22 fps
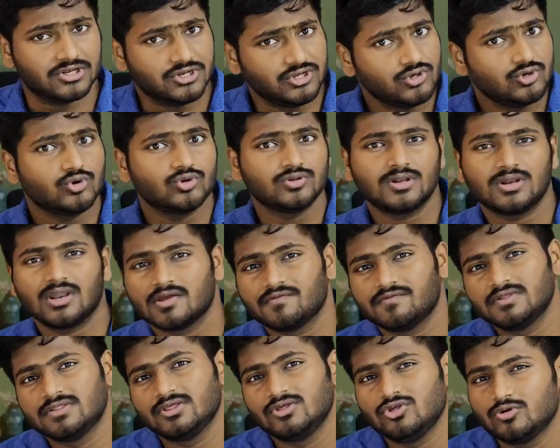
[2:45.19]
Did you know that
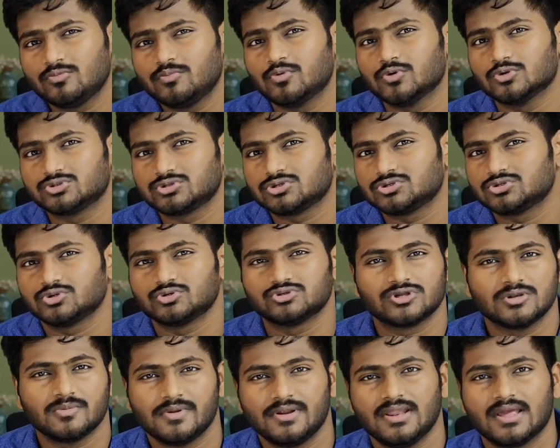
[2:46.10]
everything you post on
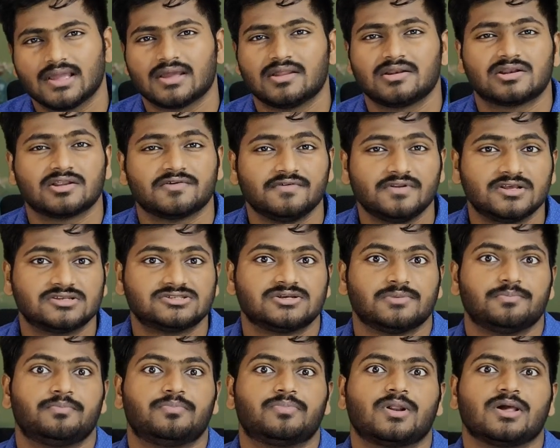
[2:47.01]
social media can reveal
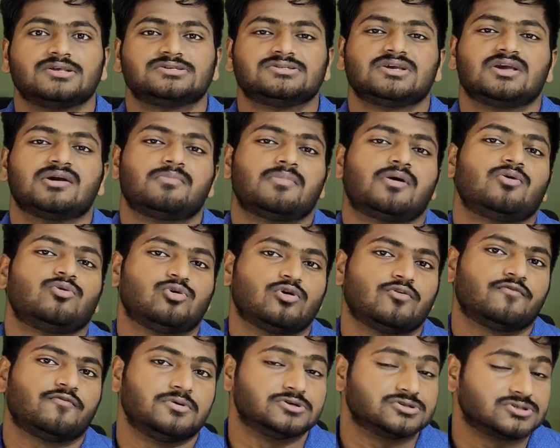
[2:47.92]
a surprising amount
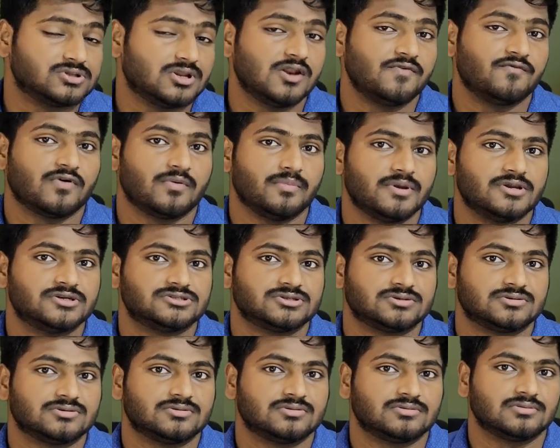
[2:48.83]
of personal
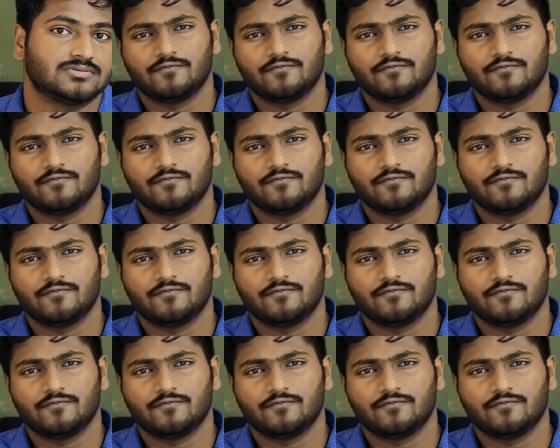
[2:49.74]
information?